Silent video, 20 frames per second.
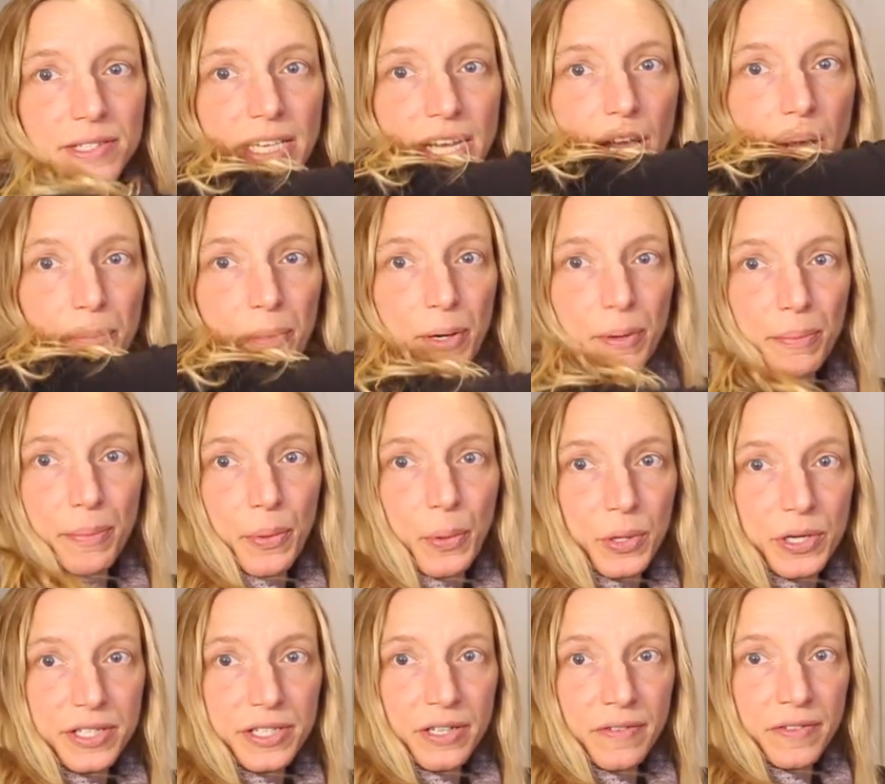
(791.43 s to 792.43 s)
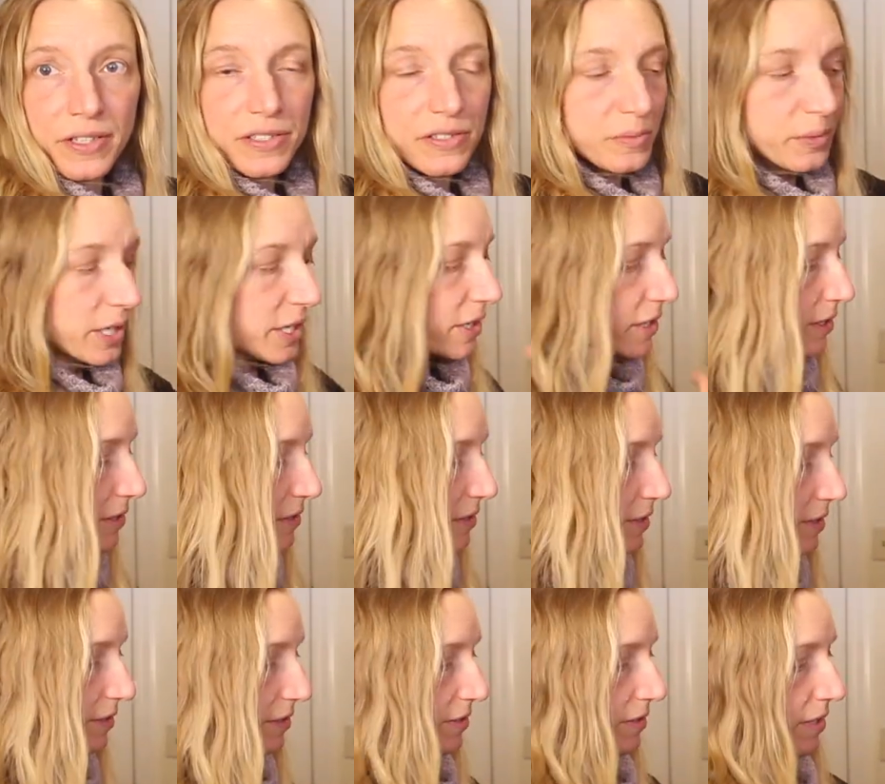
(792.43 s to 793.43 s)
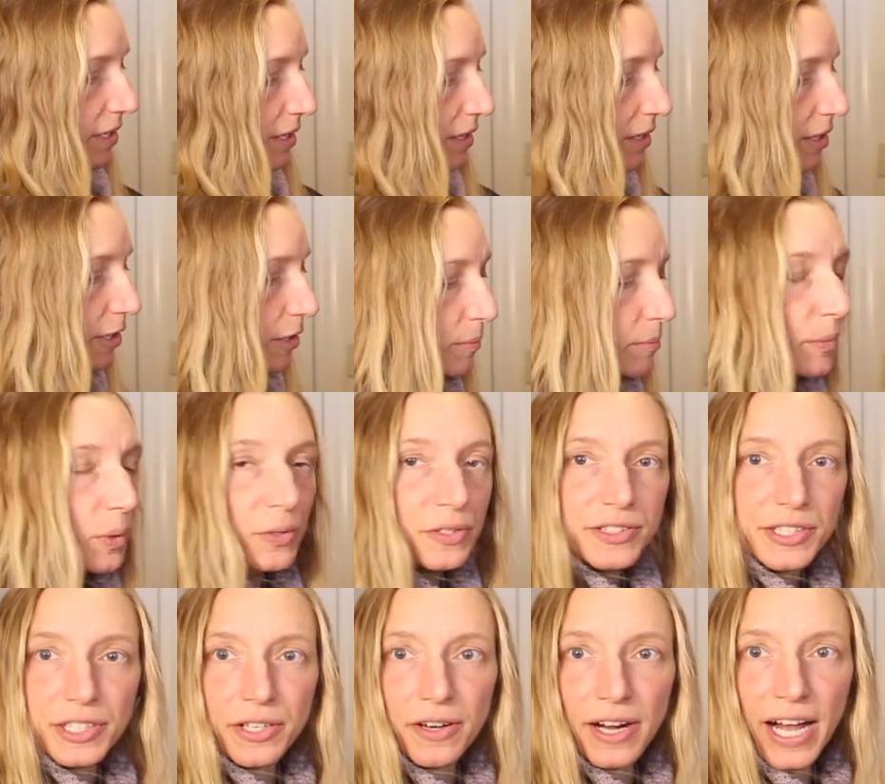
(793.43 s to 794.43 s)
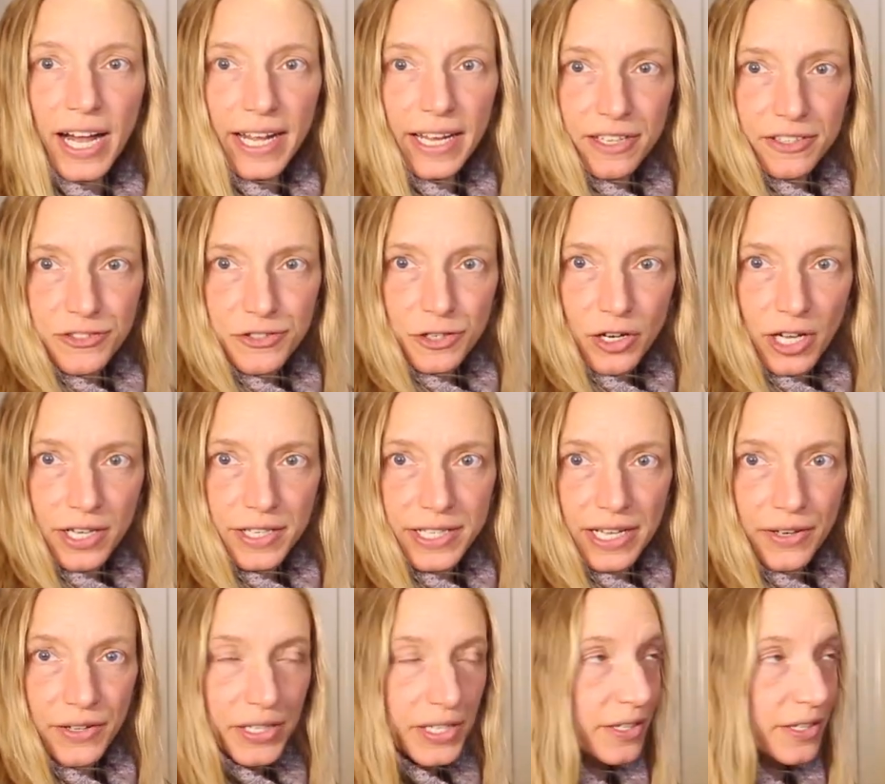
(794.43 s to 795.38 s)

the upper portion of the sweater since mostly your eye is drawn down